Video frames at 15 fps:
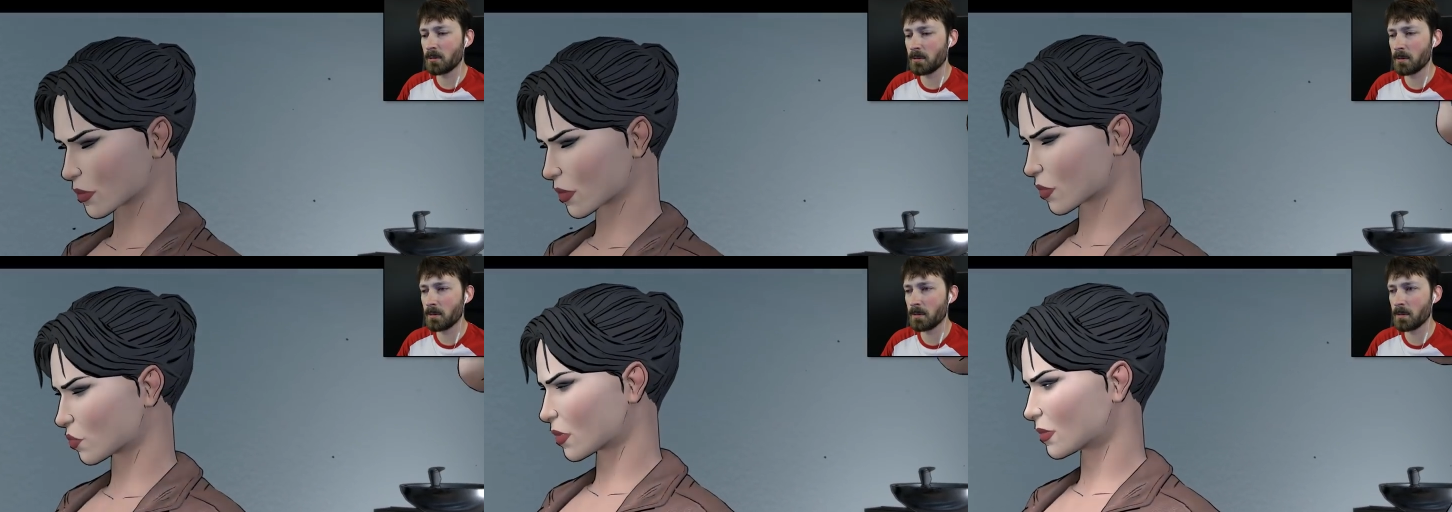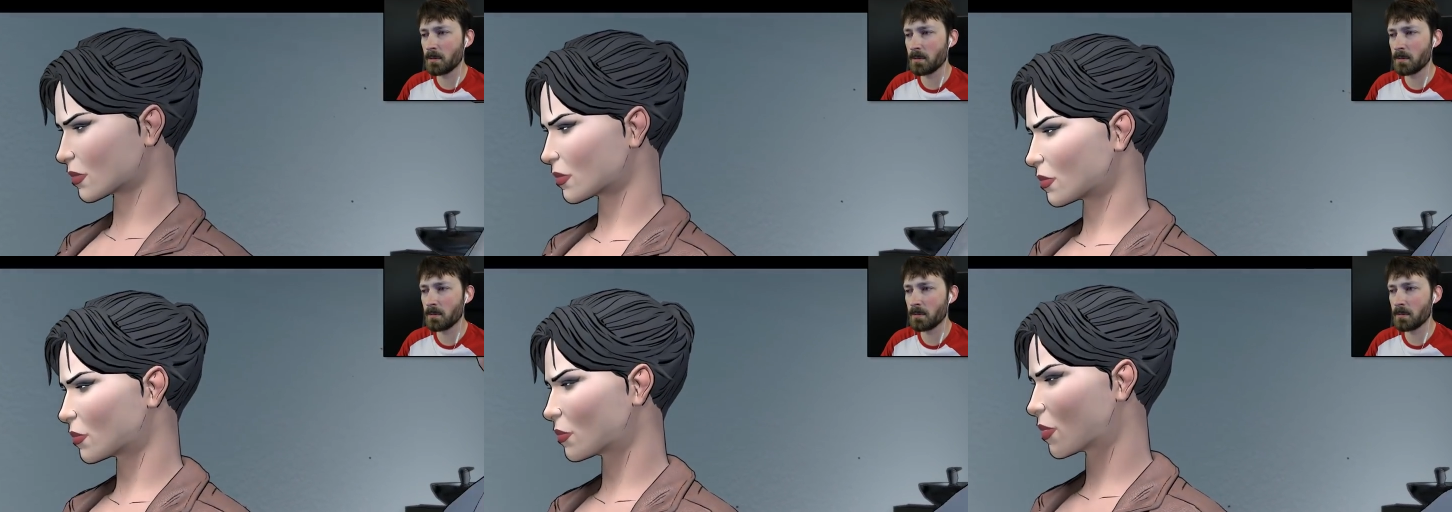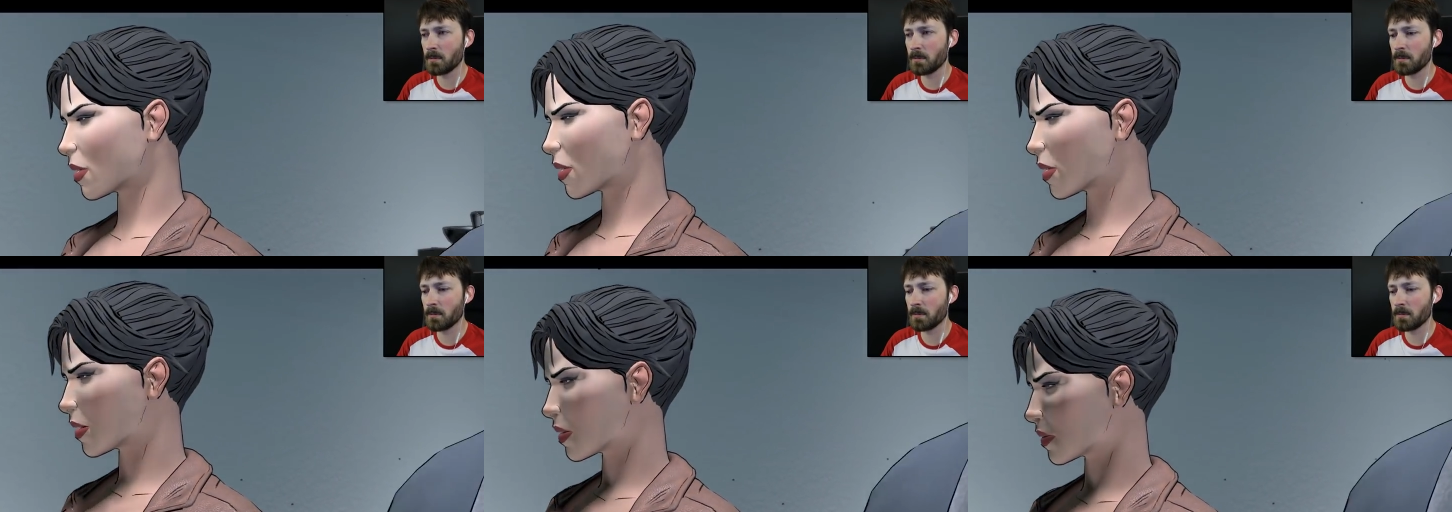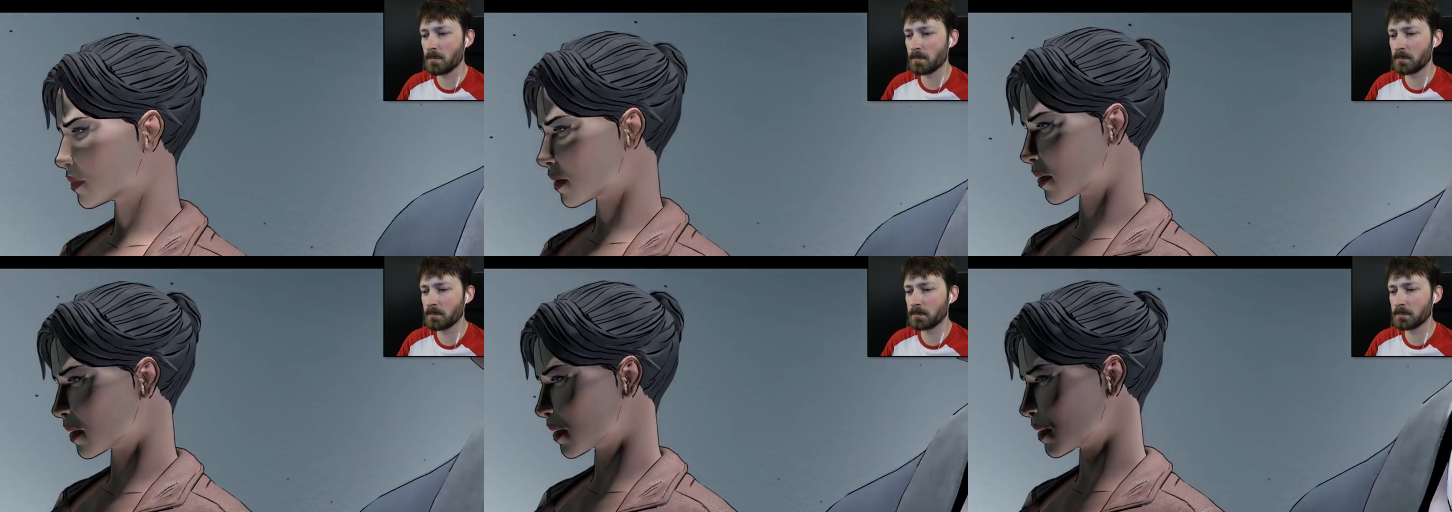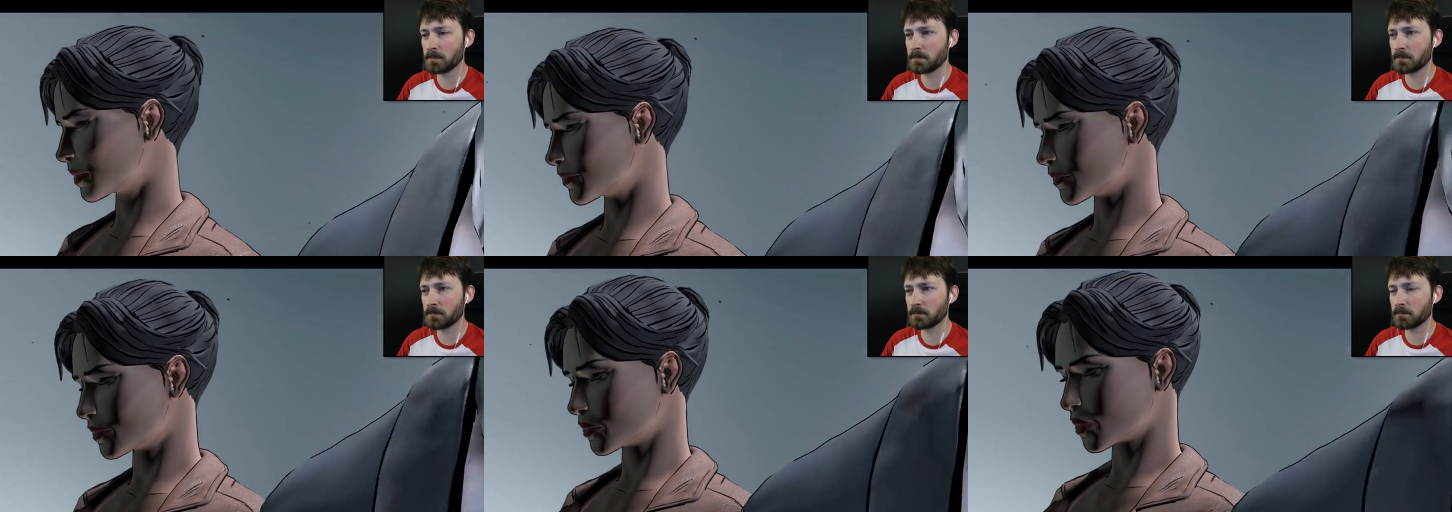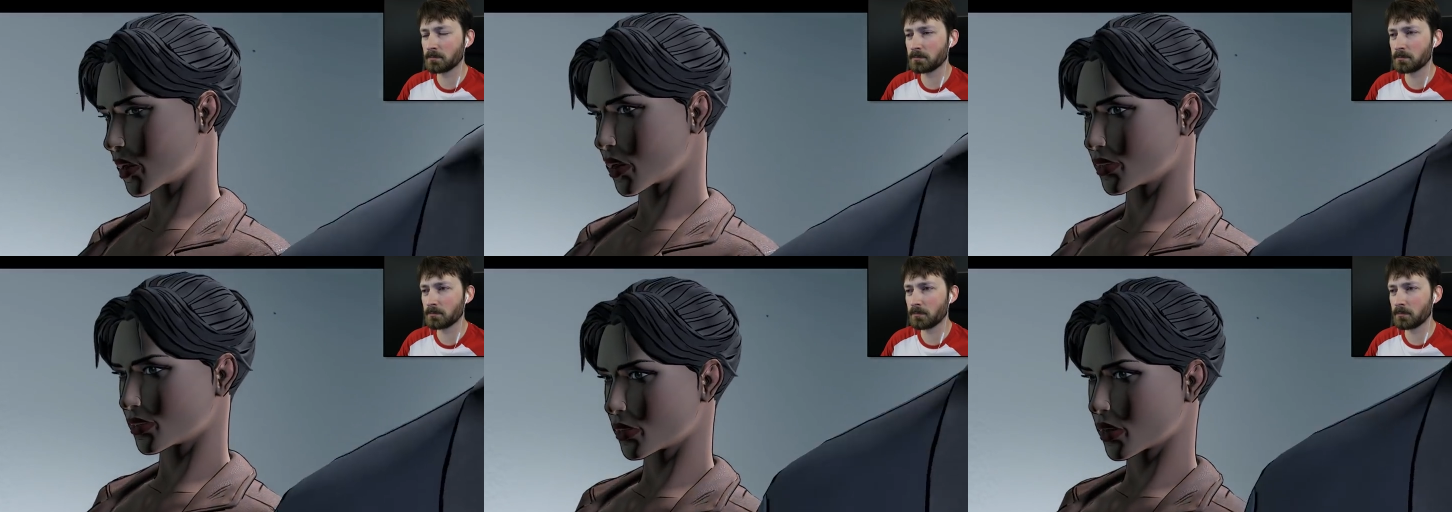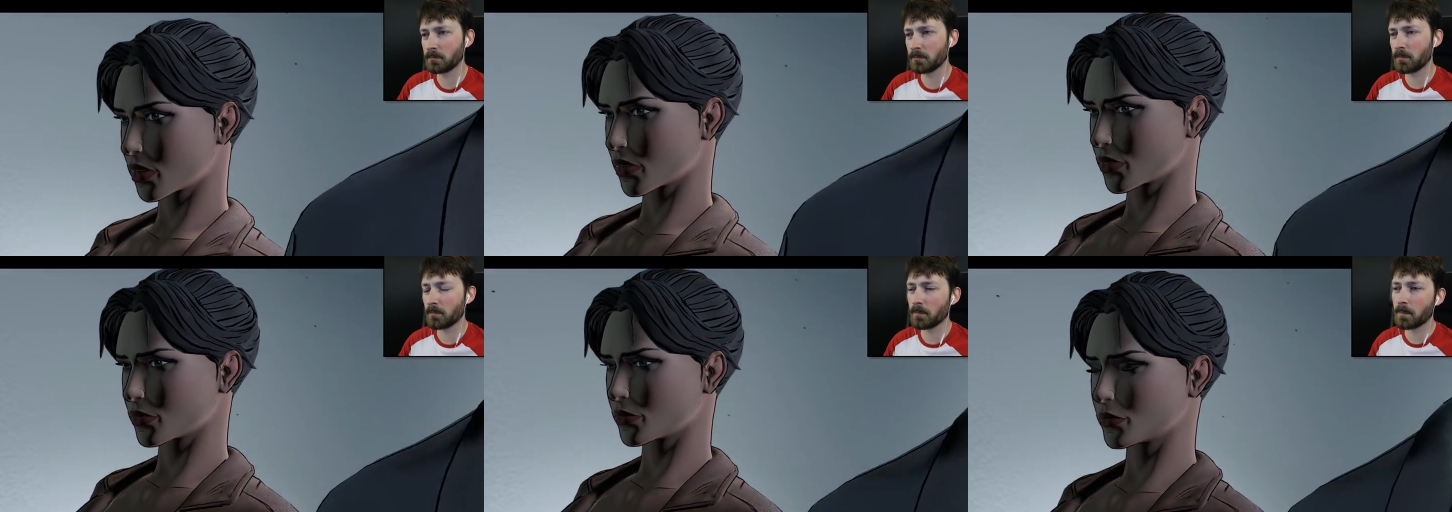Speaker 1: That. I just, I keep wondering,